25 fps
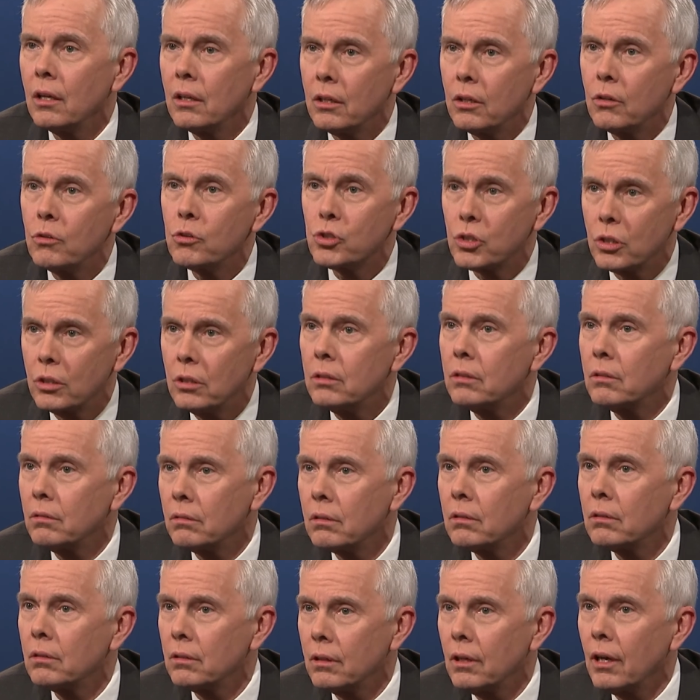you should
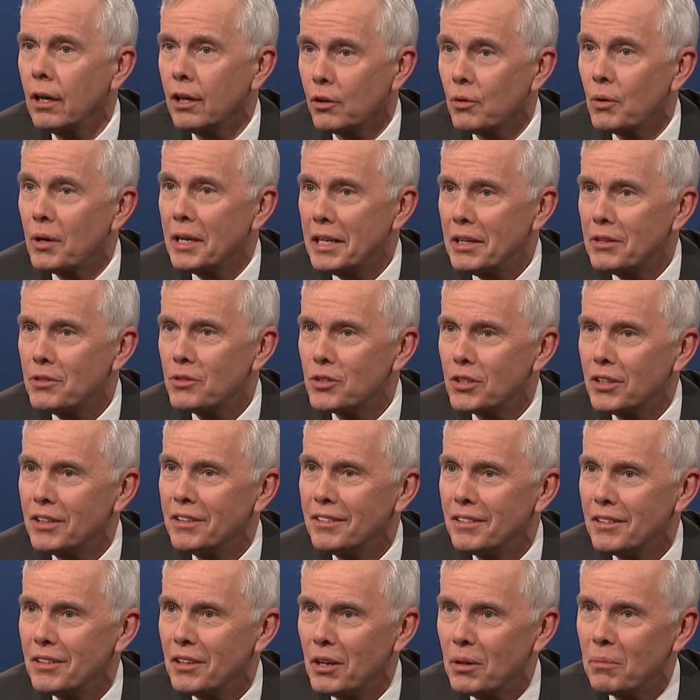agree, you should,
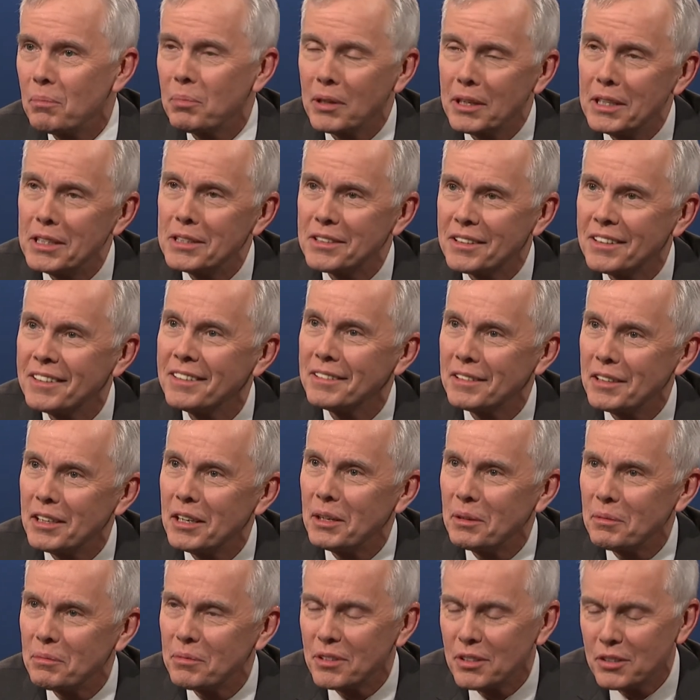you know, please, you
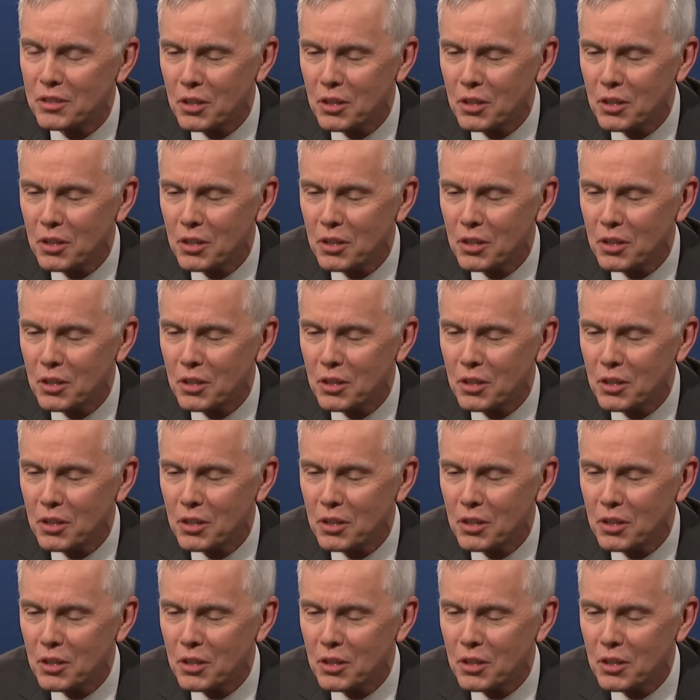know,